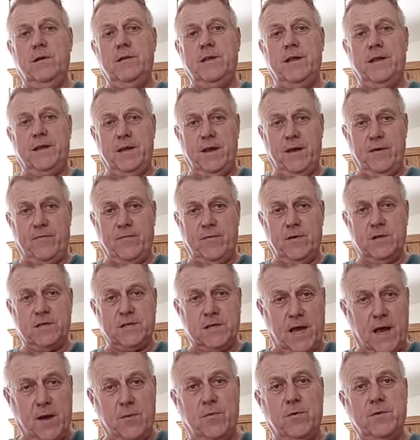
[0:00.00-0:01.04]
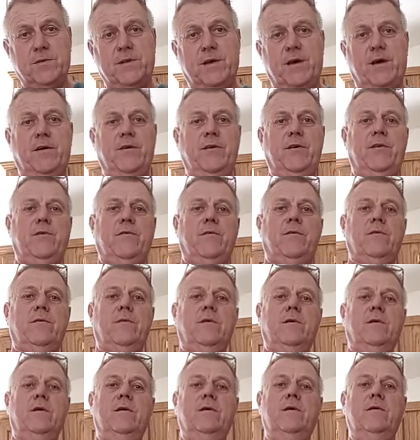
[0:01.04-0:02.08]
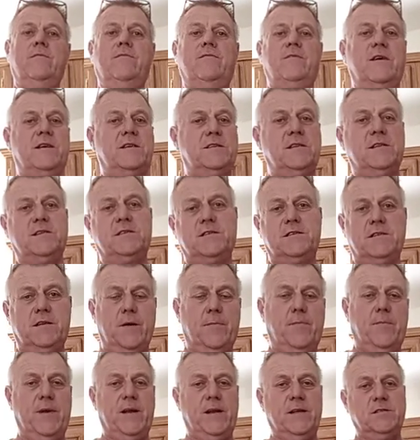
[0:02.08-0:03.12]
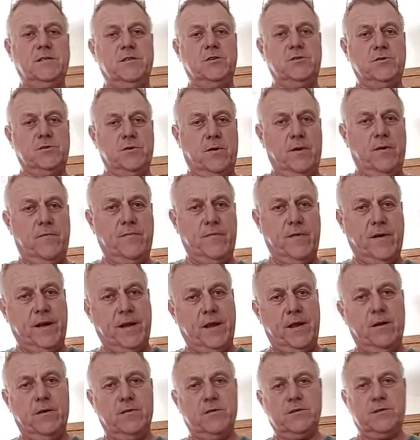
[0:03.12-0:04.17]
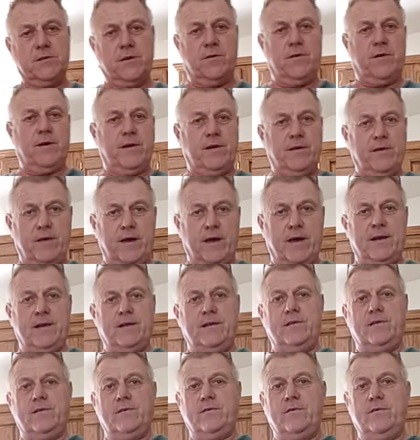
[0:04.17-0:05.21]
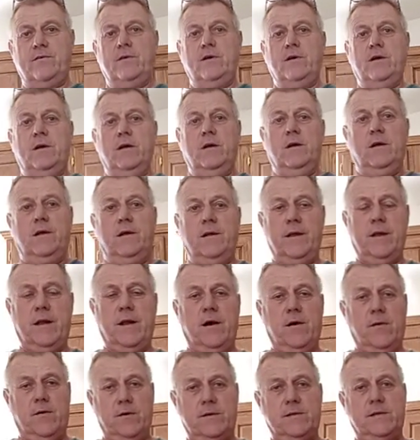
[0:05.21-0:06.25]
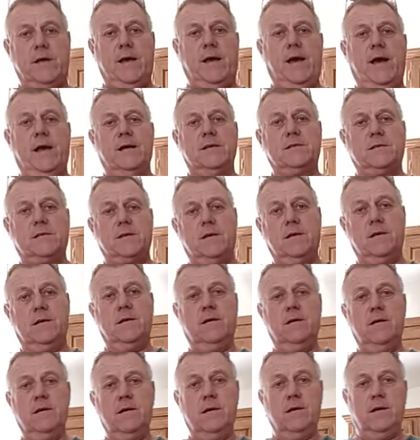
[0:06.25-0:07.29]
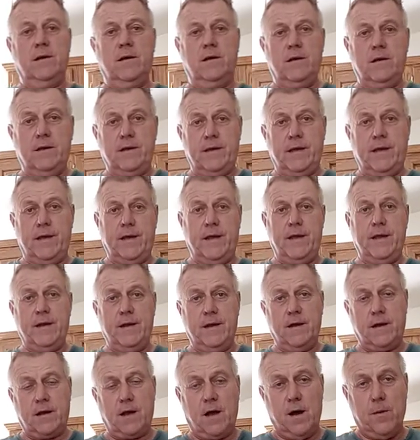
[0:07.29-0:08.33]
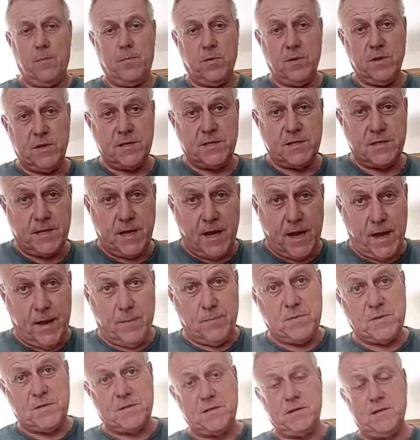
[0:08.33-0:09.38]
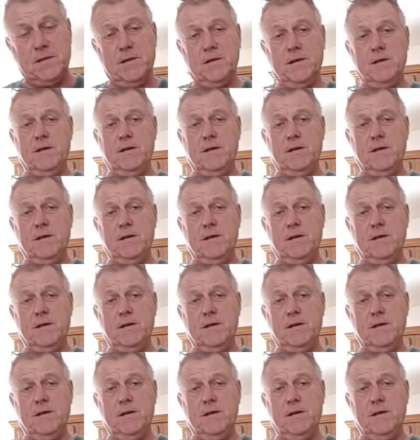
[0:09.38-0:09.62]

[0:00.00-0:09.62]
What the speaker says: the difference, I will tell you. Fix-it snippet is a short video showing you how to do, a task in a couple of steps.